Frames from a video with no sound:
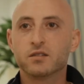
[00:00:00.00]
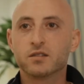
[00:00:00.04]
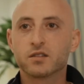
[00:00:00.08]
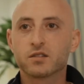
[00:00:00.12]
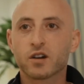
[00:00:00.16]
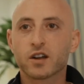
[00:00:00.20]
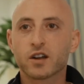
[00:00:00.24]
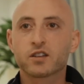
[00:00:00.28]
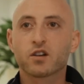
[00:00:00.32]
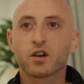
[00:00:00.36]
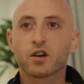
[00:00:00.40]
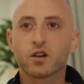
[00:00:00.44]

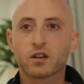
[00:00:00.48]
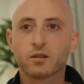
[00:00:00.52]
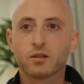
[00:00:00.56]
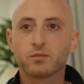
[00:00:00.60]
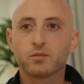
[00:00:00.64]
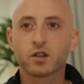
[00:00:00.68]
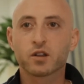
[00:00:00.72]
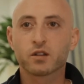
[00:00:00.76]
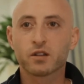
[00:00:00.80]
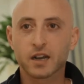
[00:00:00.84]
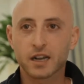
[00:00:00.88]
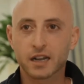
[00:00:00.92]
So I told
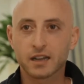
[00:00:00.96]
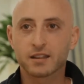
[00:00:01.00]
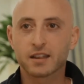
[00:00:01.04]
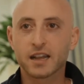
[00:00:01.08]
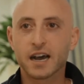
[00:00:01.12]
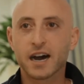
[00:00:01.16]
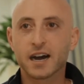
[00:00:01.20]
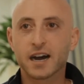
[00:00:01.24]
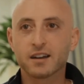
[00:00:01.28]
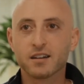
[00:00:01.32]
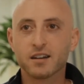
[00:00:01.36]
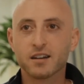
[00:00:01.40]
him to look at
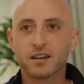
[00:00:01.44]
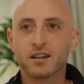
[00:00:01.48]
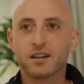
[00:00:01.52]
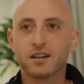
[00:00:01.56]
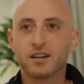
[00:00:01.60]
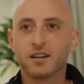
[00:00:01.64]
that.